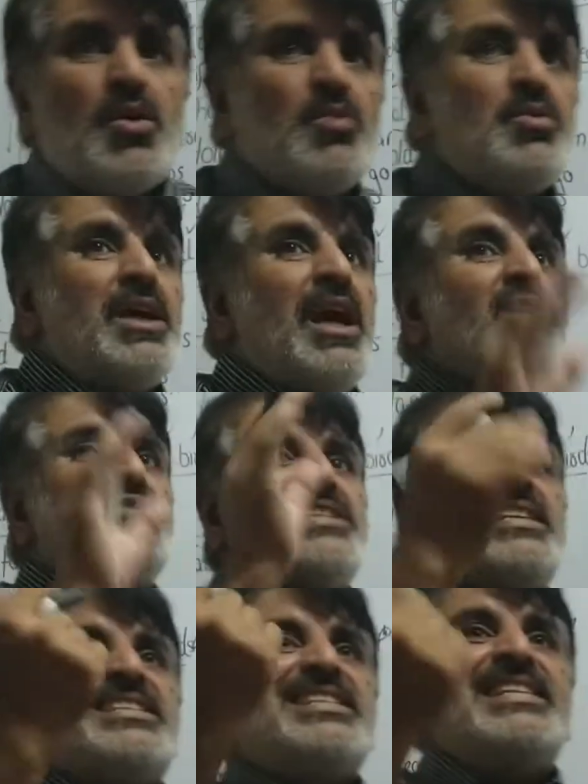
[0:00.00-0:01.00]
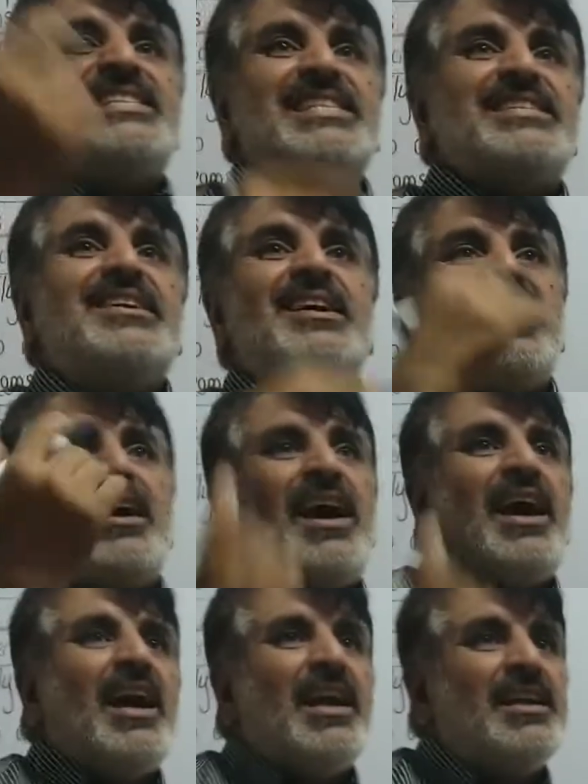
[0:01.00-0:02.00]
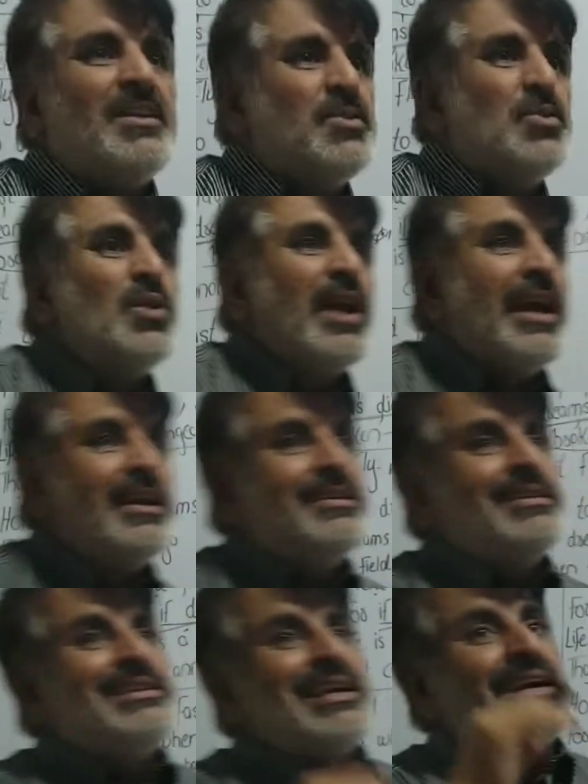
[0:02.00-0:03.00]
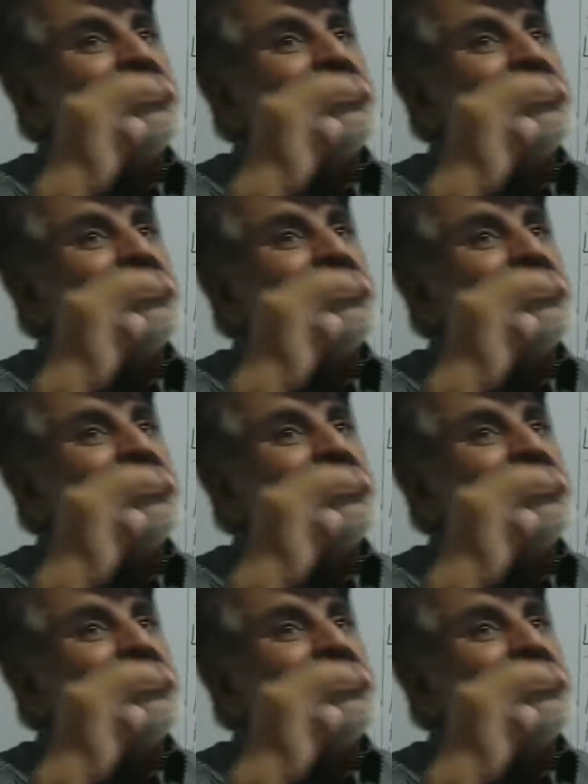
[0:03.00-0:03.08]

We have 6 senses, and you can